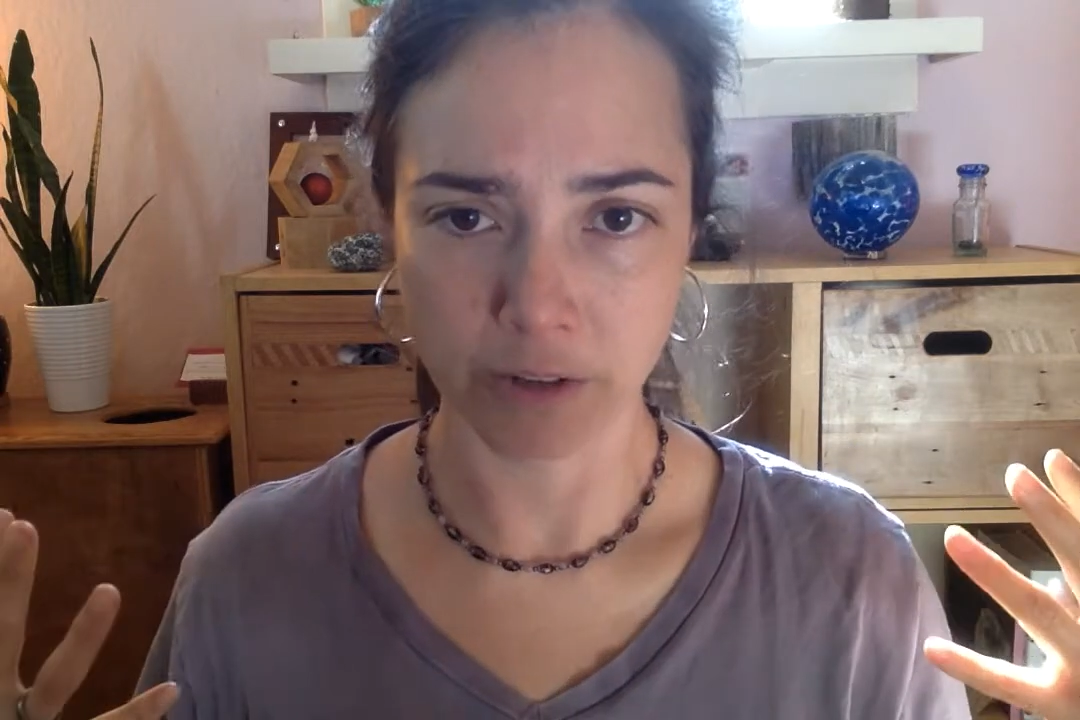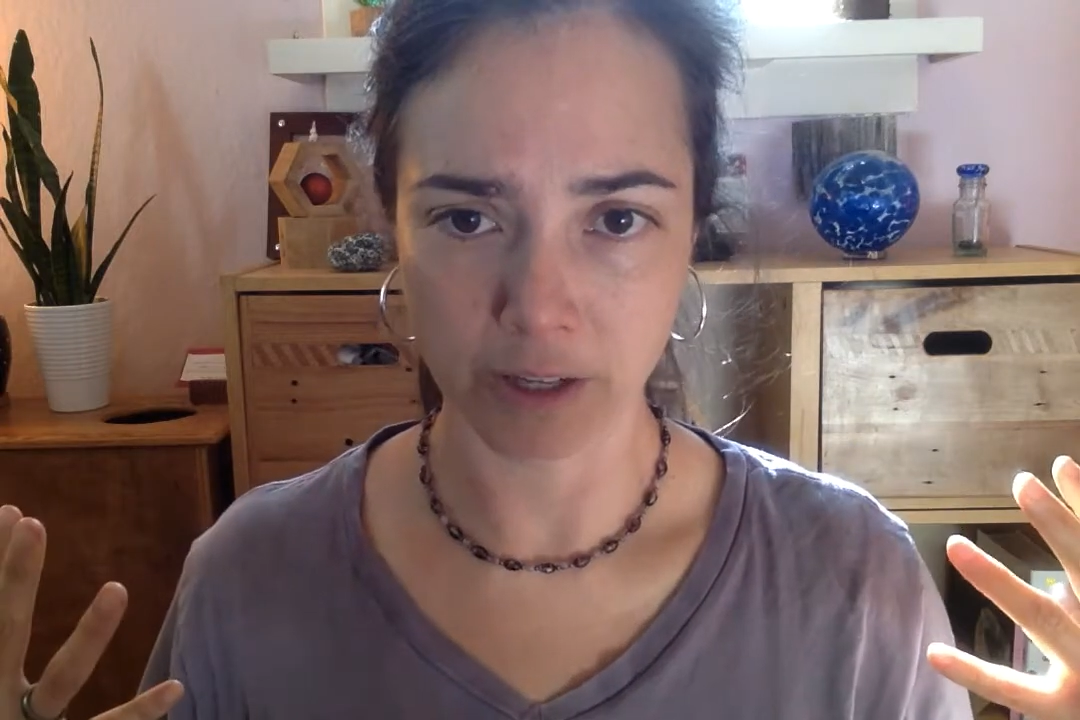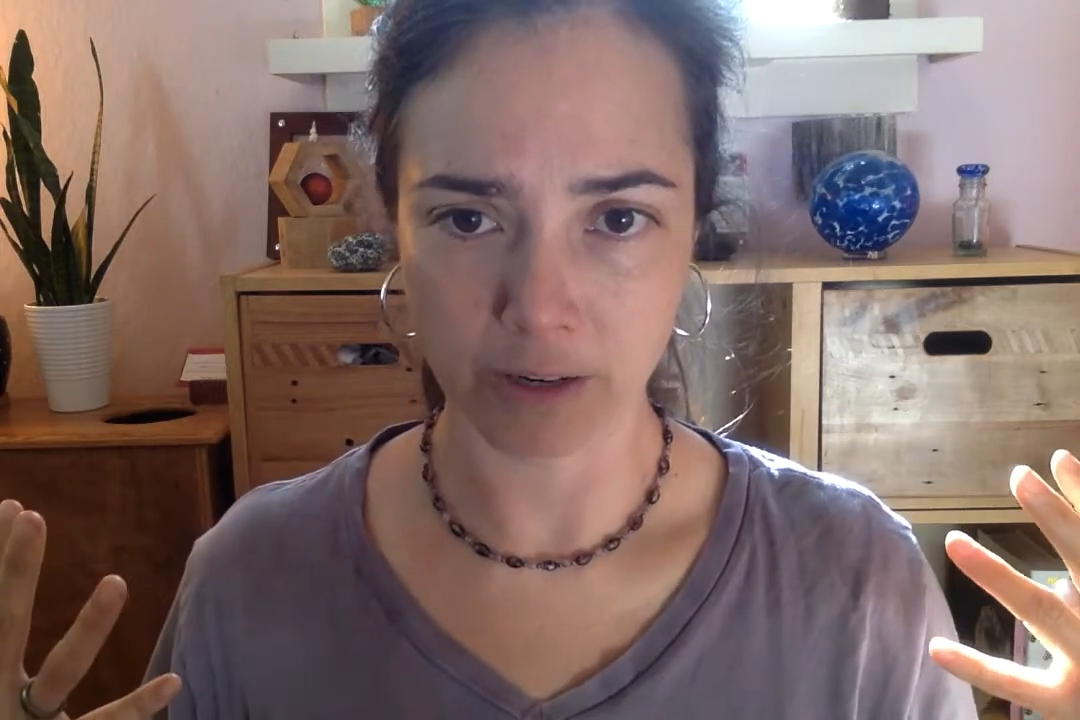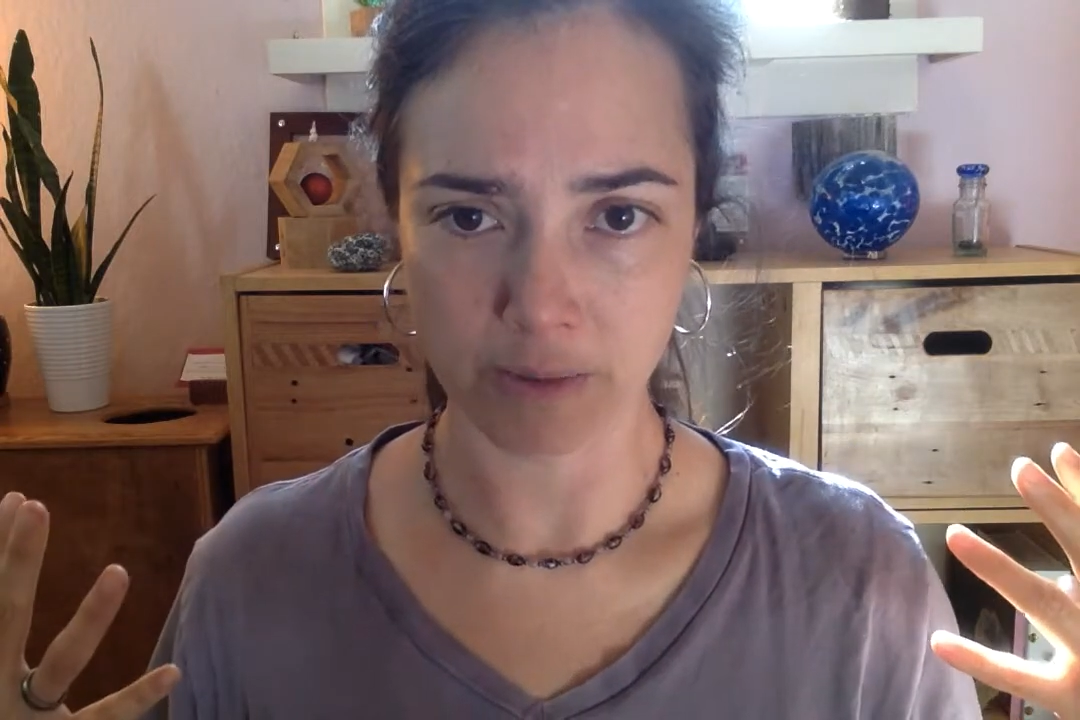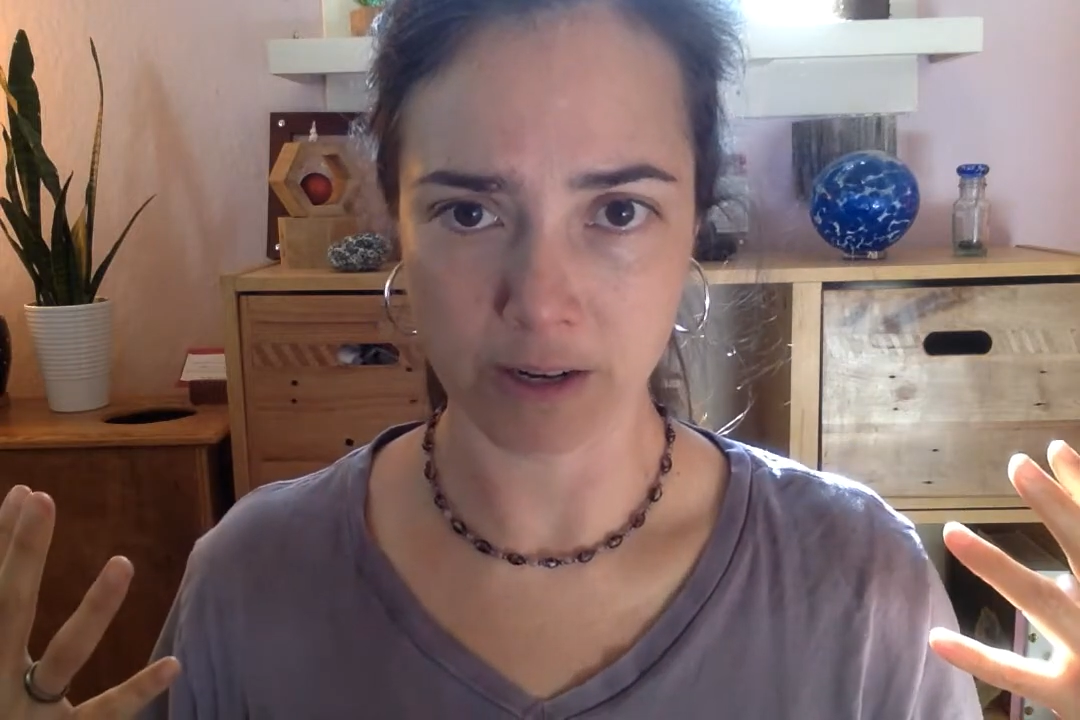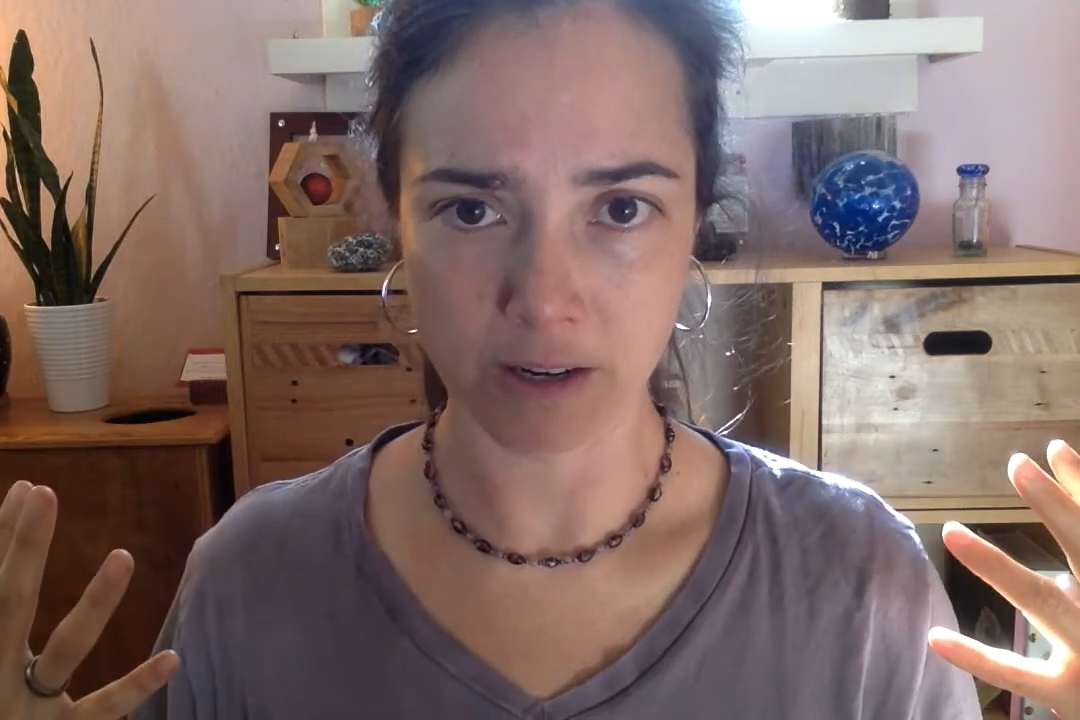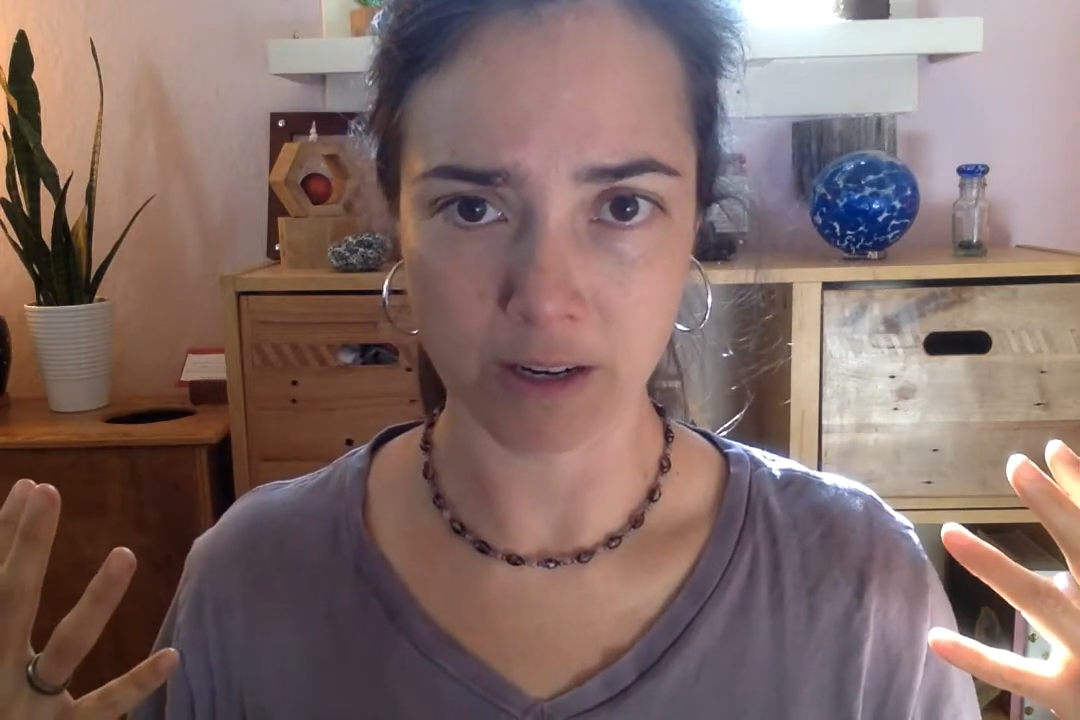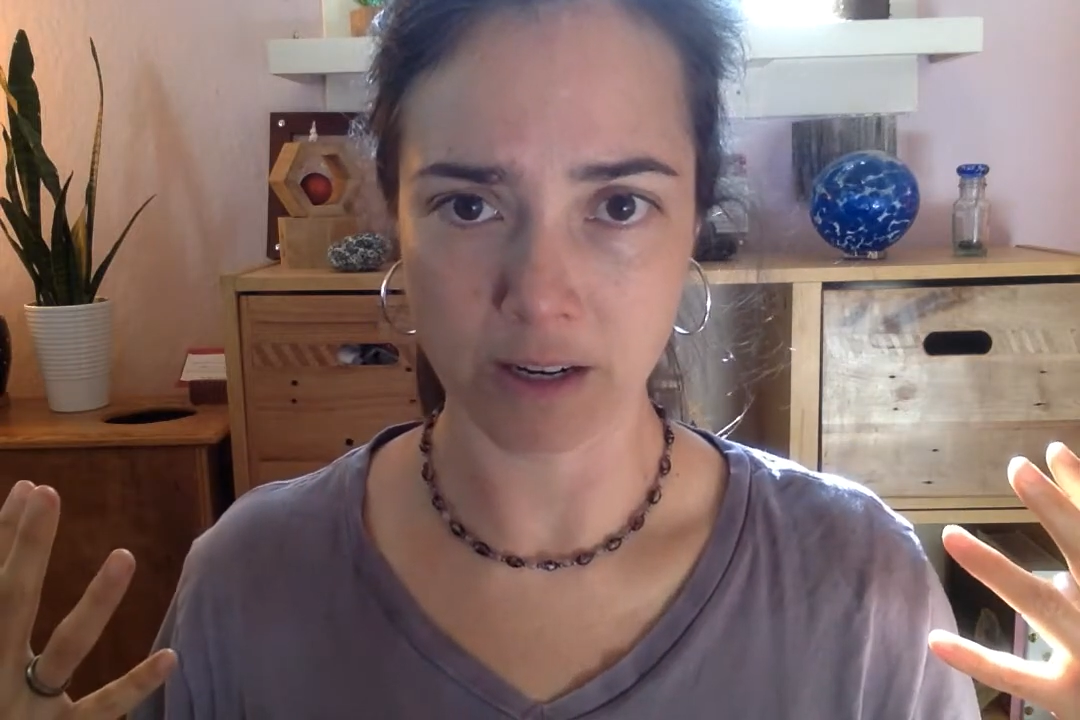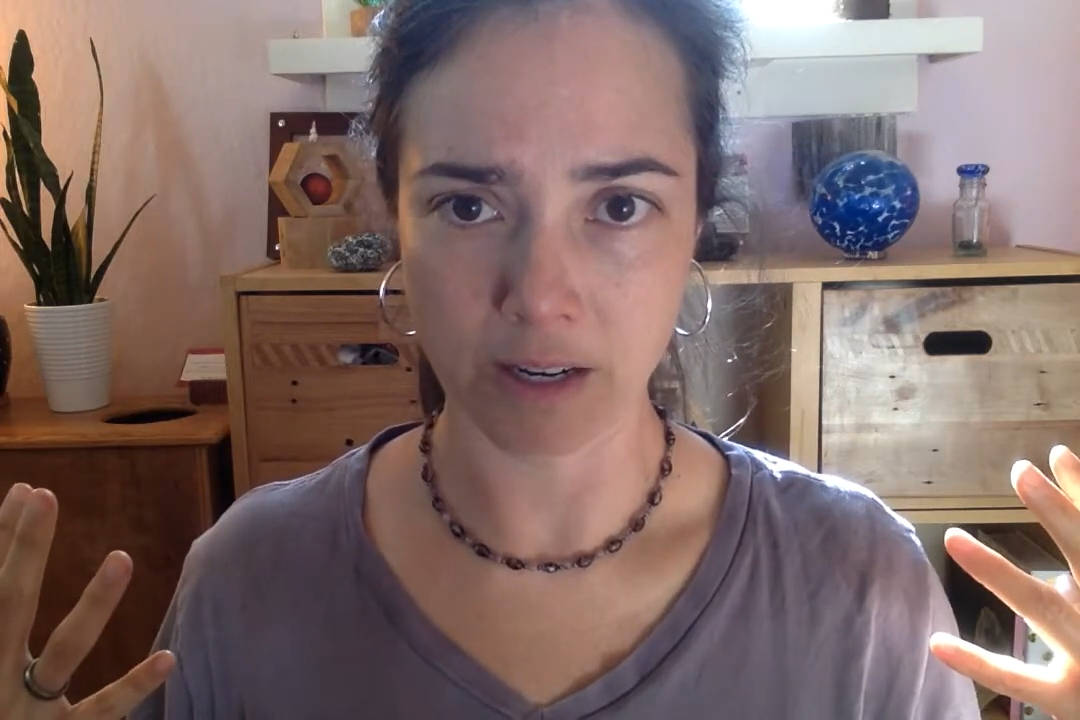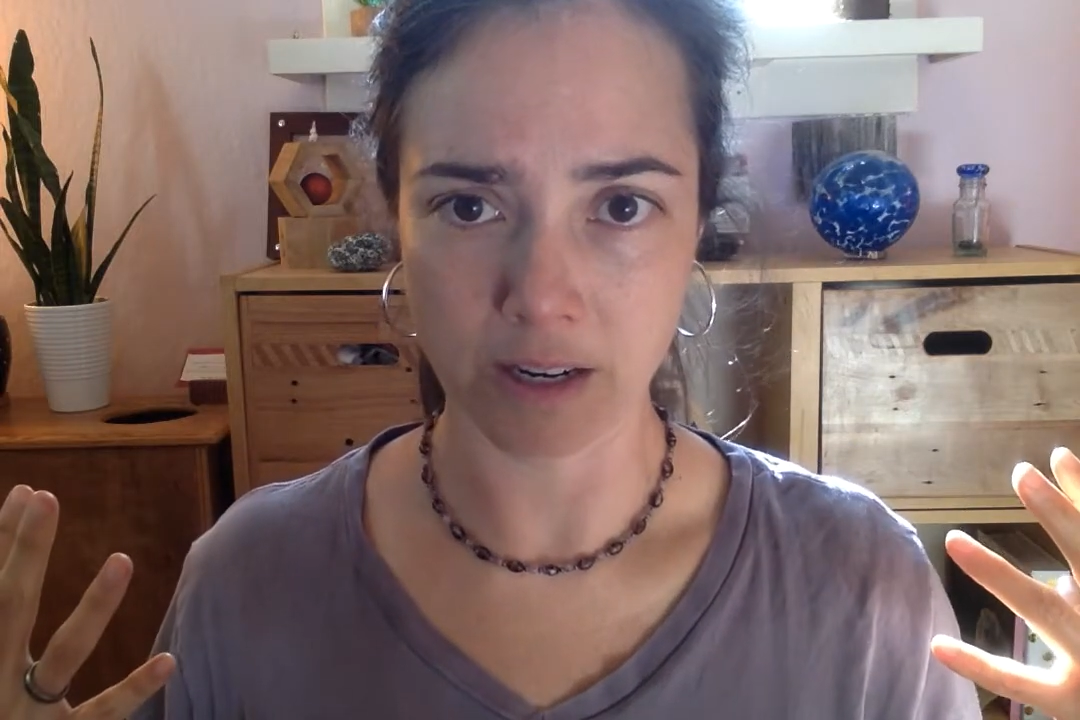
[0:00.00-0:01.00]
you think about our,